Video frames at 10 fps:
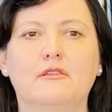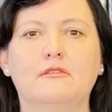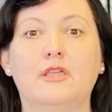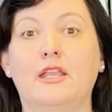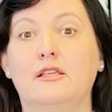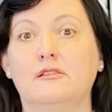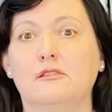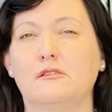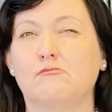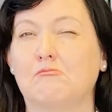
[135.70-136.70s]
That
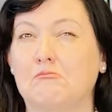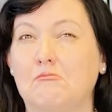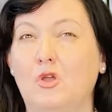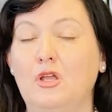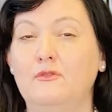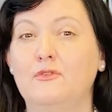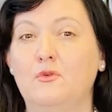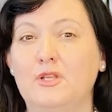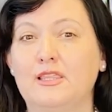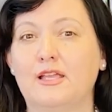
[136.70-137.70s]
is over
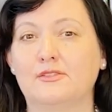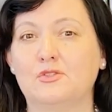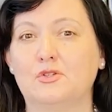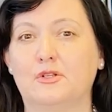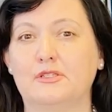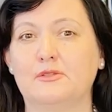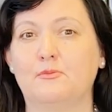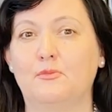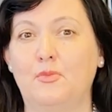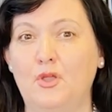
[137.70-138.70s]
$40,000
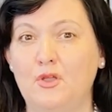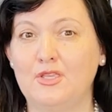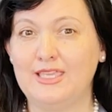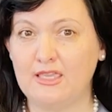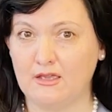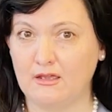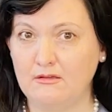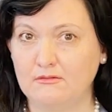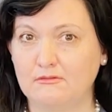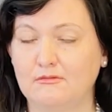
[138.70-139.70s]
per
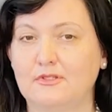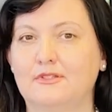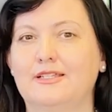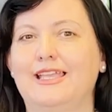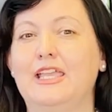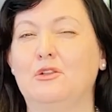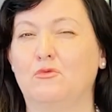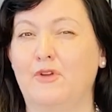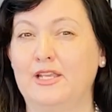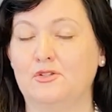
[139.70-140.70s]
year in
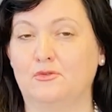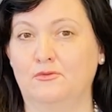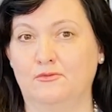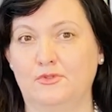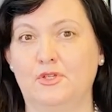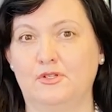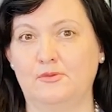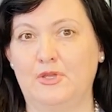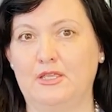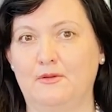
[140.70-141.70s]
rental, so to
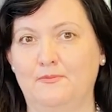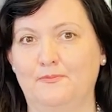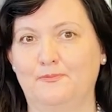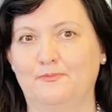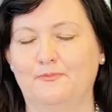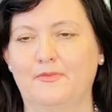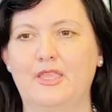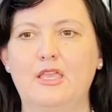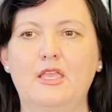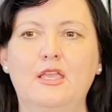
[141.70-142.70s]
speak.
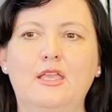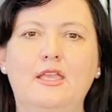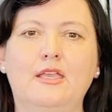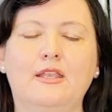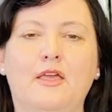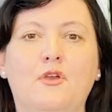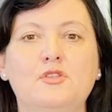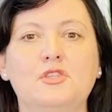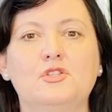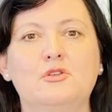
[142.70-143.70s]
Now,
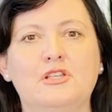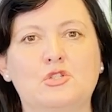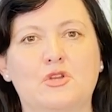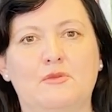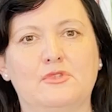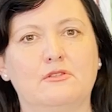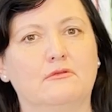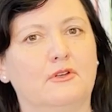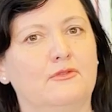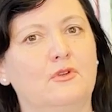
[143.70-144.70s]
those are the 2 extremes,
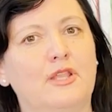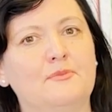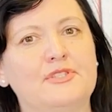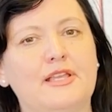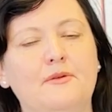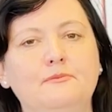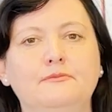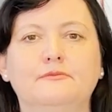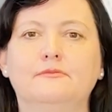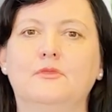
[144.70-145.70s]
a full lump
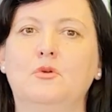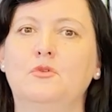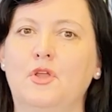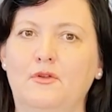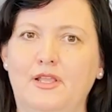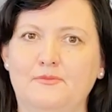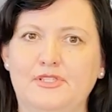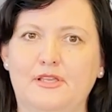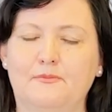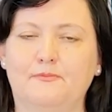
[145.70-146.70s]
sum or no lump
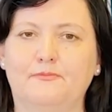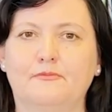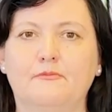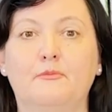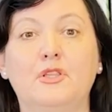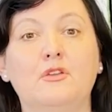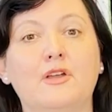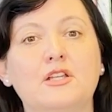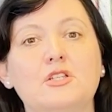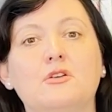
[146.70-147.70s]
sum. But you've
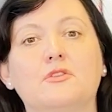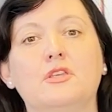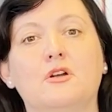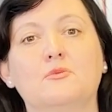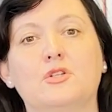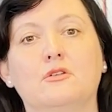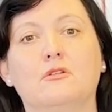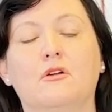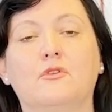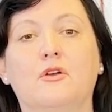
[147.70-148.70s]
actually got the option
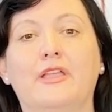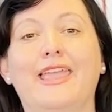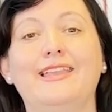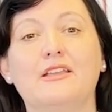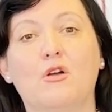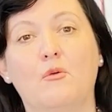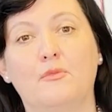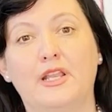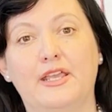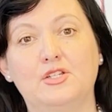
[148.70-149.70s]
of going any
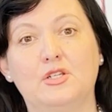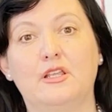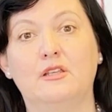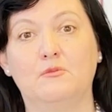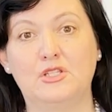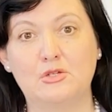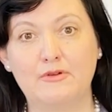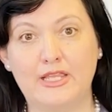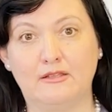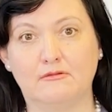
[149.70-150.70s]
combination in
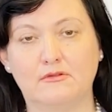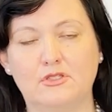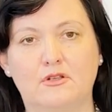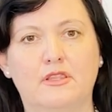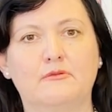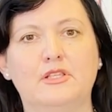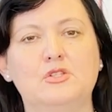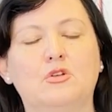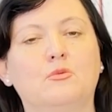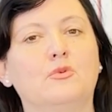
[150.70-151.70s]
between. So in other words,
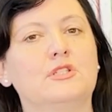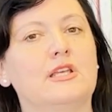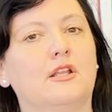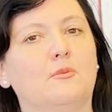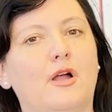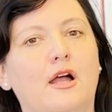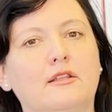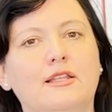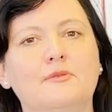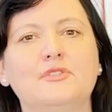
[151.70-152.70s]
you could put down a
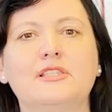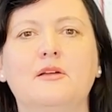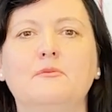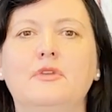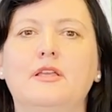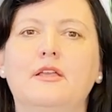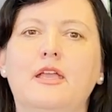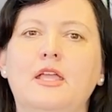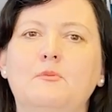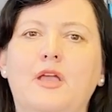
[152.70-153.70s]
part lump sum
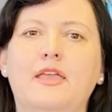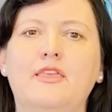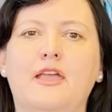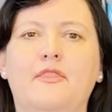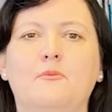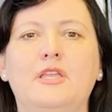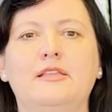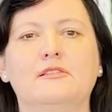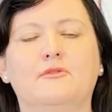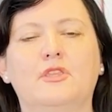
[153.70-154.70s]
and pay the other
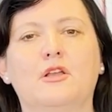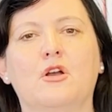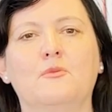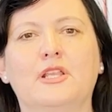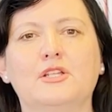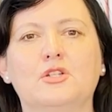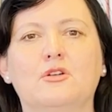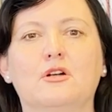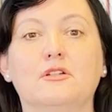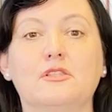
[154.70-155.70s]
piece of the accommodation
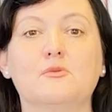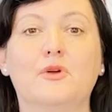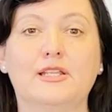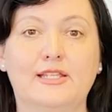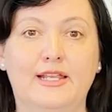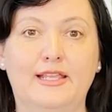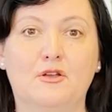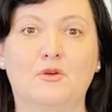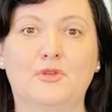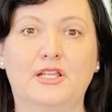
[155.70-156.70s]
cost by daily
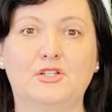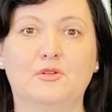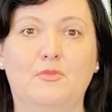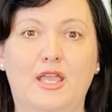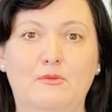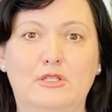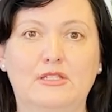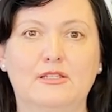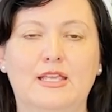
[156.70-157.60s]
accommodation payment.